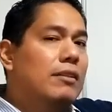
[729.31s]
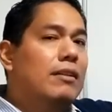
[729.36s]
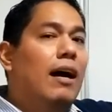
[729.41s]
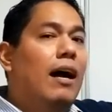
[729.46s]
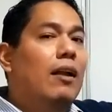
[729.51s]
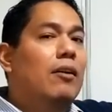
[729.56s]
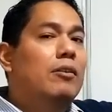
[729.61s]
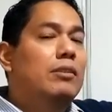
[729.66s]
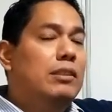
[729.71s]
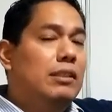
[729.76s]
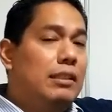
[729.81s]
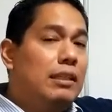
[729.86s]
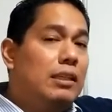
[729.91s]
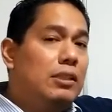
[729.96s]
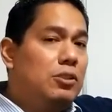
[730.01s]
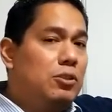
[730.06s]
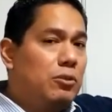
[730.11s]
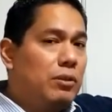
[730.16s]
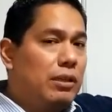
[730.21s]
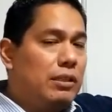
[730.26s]
dollars in
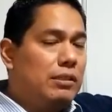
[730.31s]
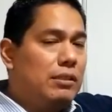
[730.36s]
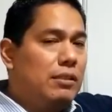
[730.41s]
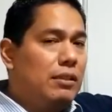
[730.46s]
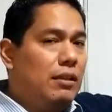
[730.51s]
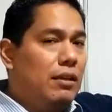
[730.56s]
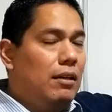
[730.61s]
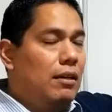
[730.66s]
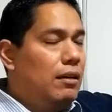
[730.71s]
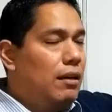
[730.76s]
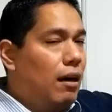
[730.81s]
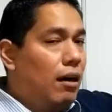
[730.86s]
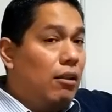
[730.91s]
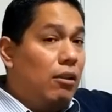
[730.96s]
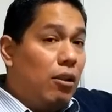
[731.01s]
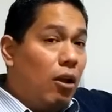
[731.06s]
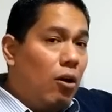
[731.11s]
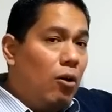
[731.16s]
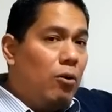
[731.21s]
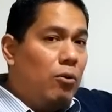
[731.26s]
interest
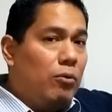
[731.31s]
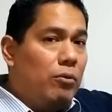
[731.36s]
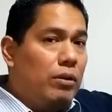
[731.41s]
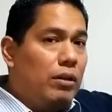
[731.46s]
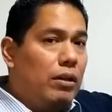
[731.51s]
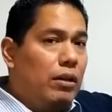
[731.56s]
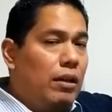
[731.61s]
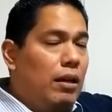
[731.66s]
alone